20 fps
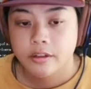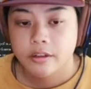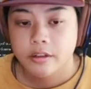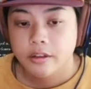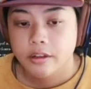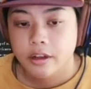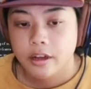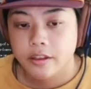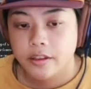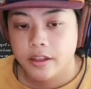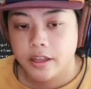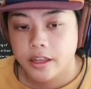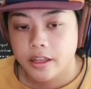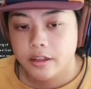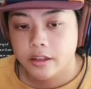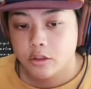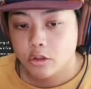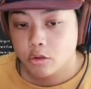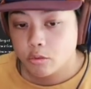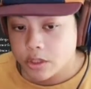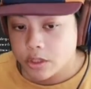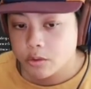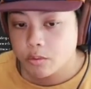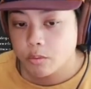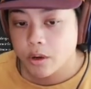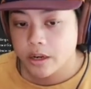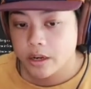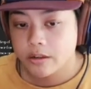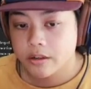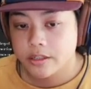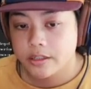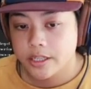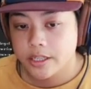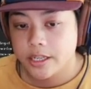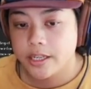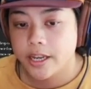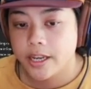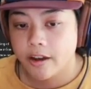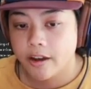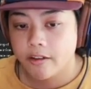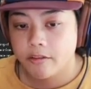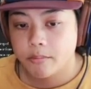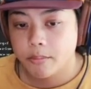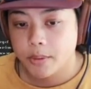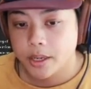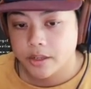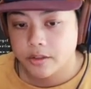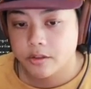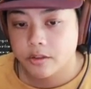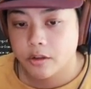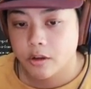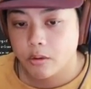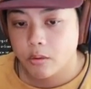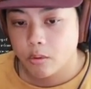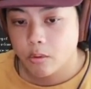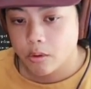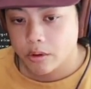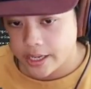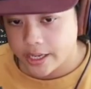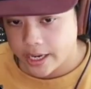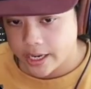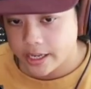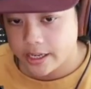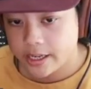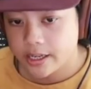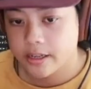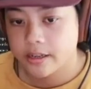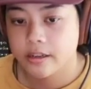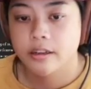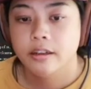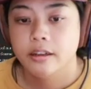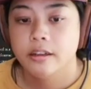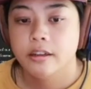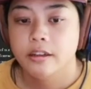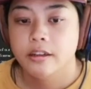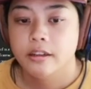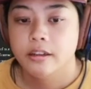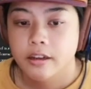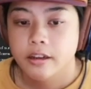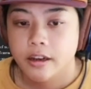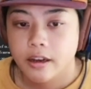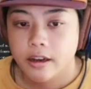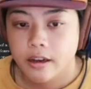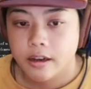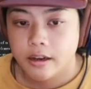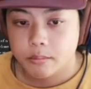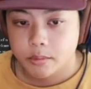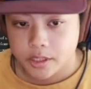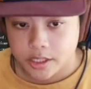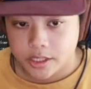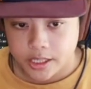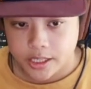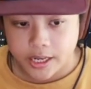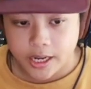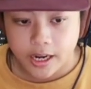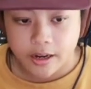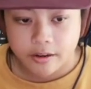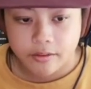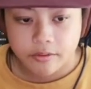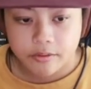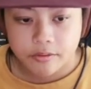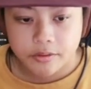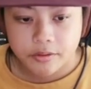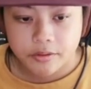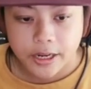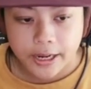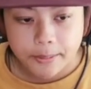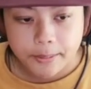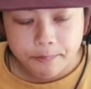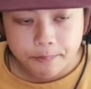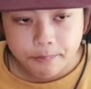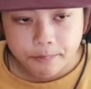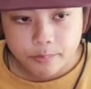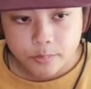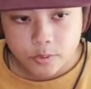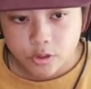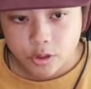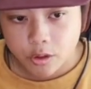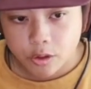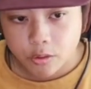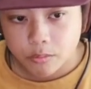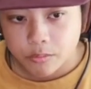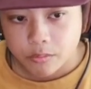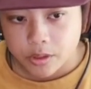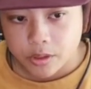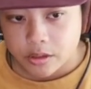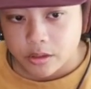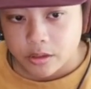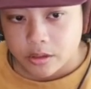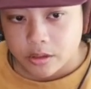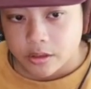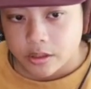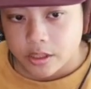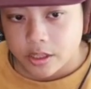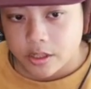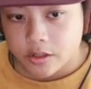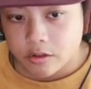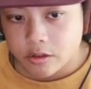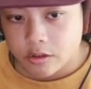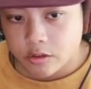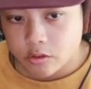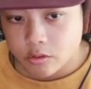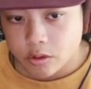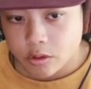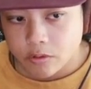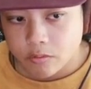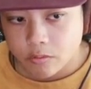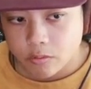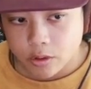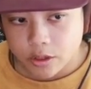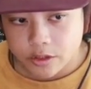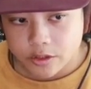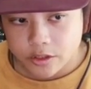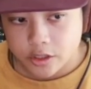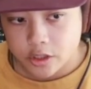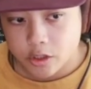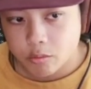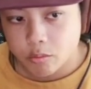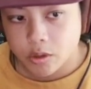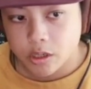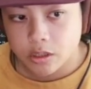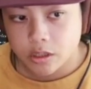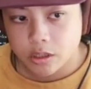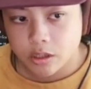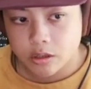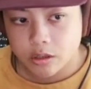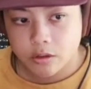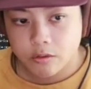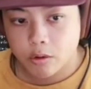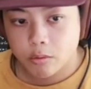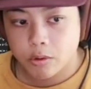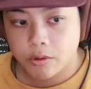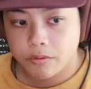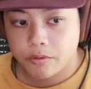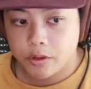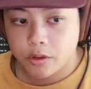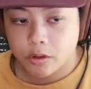And then Swiss water decaf, Mexico organic decaf, okay? So these are the sort of words that you want to look for if you're